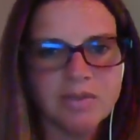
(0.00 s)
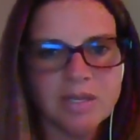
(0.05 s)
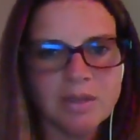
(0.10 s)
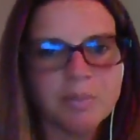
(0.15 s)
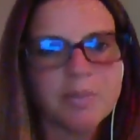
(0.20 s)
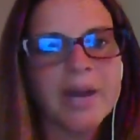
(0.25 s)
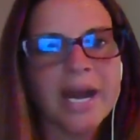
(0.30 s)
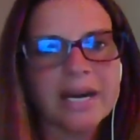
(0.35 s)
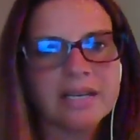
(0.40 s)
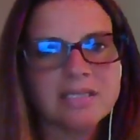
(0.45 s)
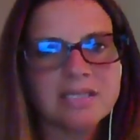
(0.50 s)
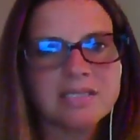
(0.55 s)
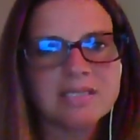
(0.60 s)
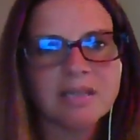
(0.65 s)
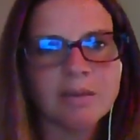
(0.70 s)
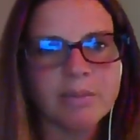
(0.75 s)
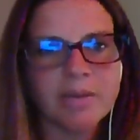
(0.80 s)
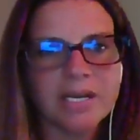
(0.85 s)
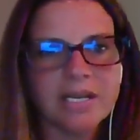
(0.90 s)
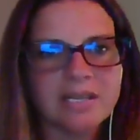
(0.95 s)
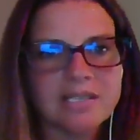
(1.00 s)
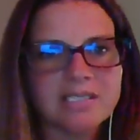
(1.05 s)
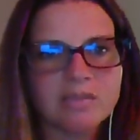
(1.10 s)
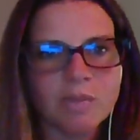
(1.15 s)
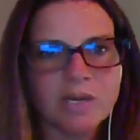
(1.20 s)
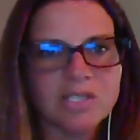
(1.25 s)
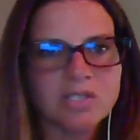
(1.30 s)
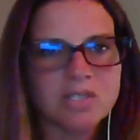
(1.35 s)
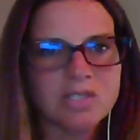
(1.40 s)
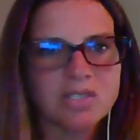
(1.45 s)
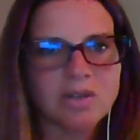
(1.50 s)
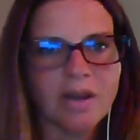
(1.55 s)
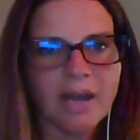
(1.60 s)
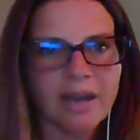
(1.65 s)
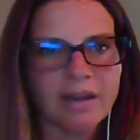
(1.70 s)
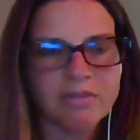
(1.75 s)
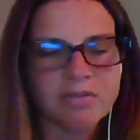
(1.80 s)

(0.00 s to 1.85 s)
impacted somebody as much as you have.